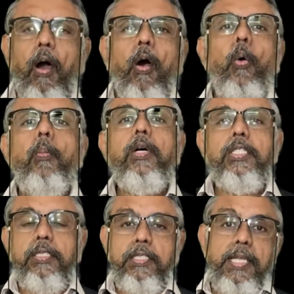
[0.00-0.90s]
How
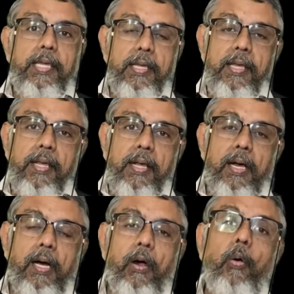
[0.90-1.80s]

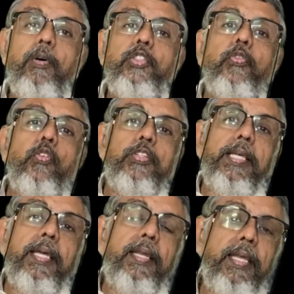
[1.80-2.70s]
much force I
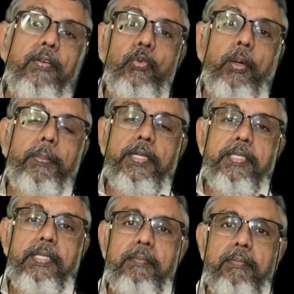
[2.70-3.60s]
can give to a
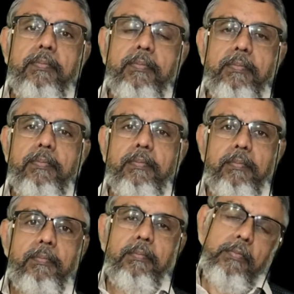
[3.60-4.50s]
person?
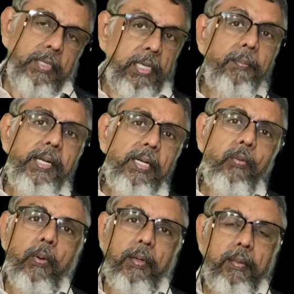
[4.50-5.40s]
A limited
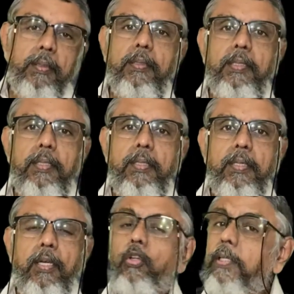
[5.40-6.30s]
one.
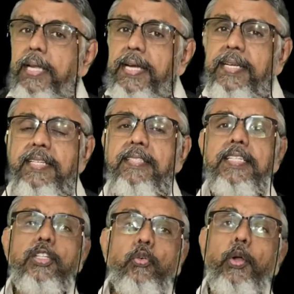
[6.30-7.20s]
So their intensity
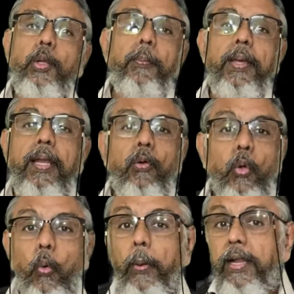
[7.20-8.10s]
is going to be
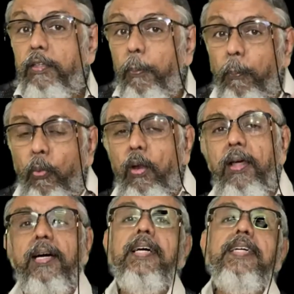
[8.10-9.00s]
low, whereas the
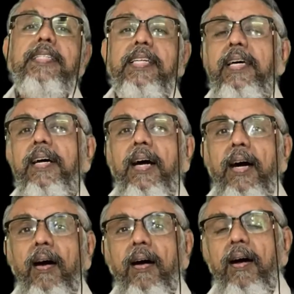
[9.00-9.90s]
pullers
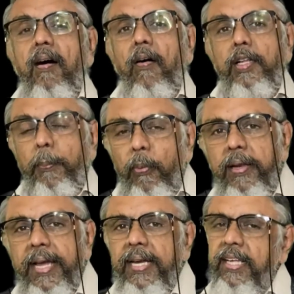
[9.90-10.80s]
or the pull
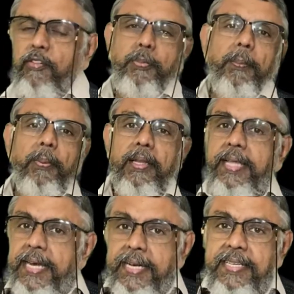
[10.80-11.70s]
category of people,
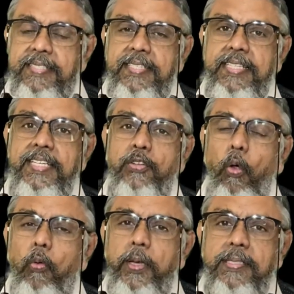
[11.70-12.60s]
their intensity is
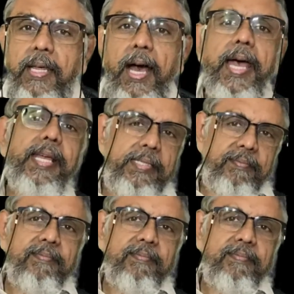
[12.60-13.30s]
always high.